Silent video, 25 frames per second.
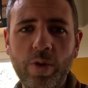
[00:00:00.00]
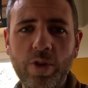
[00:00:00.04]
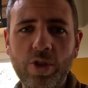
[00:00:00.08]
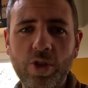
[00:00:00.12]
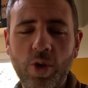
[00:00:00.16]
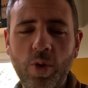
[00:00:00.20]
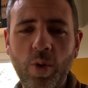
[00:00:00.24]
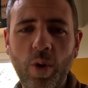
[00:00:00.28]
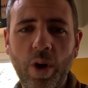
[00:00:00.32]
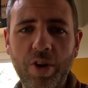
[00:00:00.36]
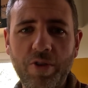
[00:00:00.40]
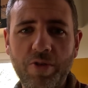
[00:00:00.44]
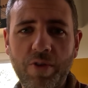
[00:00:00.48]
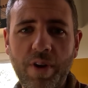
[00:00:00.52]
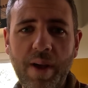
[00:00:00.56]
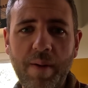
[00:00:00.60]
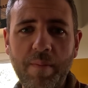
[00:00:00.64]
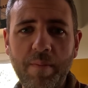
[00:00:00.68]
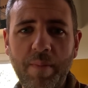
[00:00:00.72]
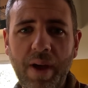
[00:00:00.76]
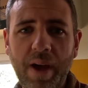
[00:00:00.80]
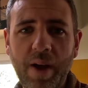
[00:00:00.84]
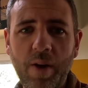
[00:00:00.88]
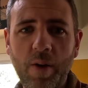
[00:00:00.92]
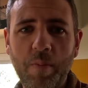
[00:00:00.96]
200
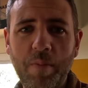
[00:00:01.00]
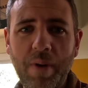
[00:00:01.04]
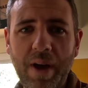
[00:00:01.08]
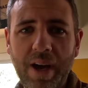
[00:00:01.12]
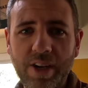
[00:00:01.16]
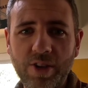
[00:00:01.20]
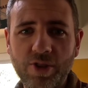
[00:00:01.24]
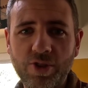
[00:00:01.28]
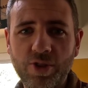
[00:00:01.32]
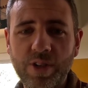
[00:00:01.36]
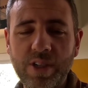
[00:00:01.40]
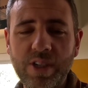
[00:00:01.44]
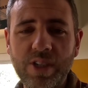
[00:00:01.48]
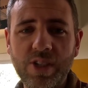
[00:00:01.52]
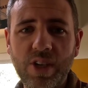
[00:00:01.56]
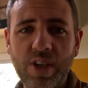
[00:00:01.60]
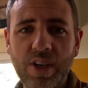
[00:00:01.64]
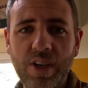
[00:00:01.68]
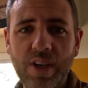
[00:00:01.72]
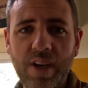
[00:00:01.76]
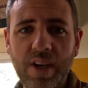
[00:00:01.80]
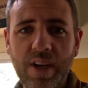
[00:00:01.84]
amp hour batteries.